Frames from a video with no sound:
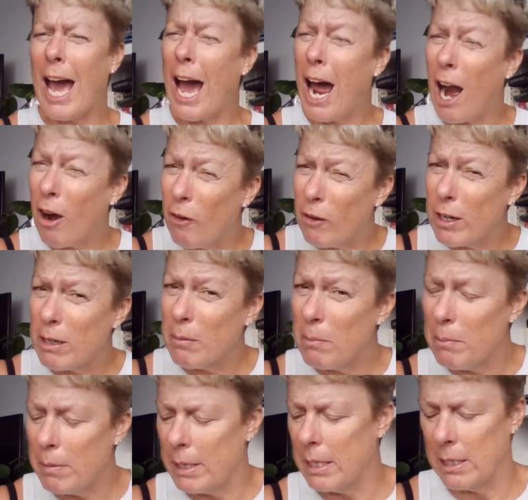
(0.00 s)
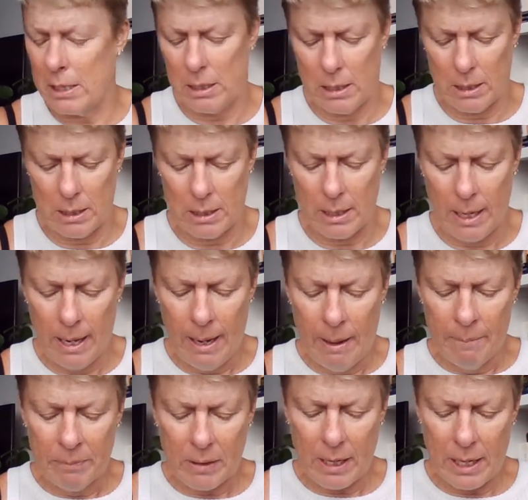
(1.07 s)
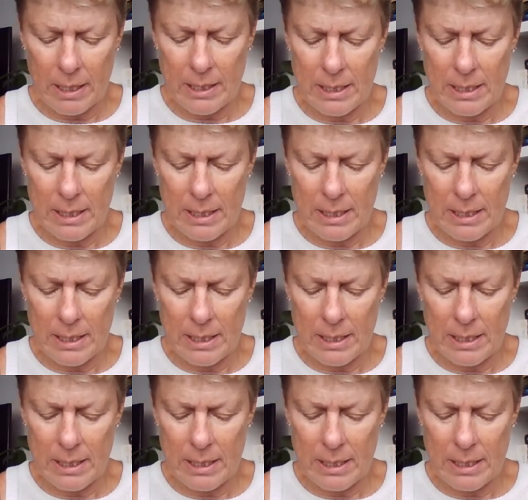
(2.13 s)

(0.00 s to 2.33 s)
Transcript: current ministers are